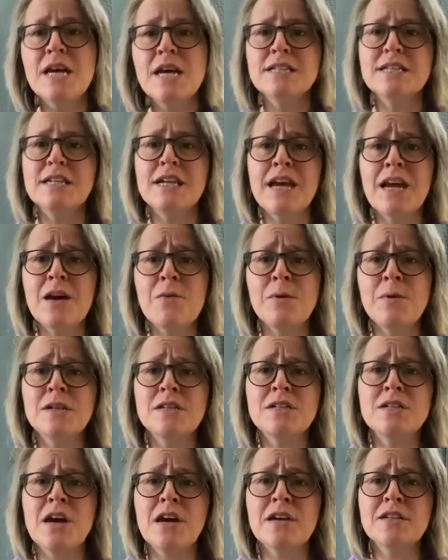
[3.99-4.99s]
Today I want to
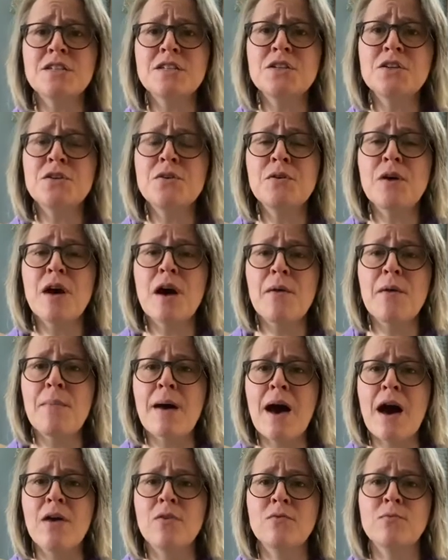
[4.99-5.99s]
talk to you
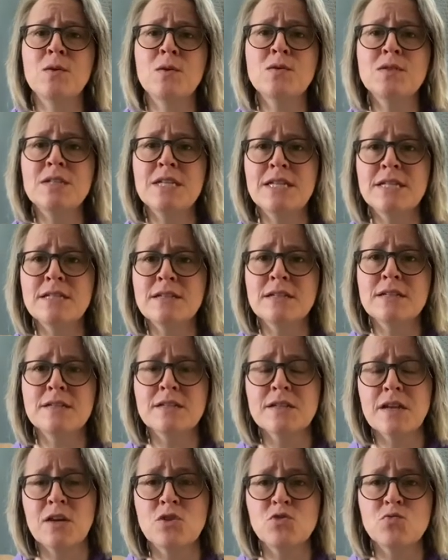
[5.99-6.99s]
about routines and
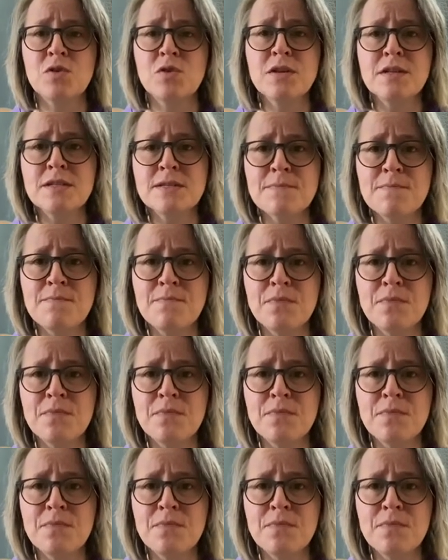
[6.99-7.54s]
schedules.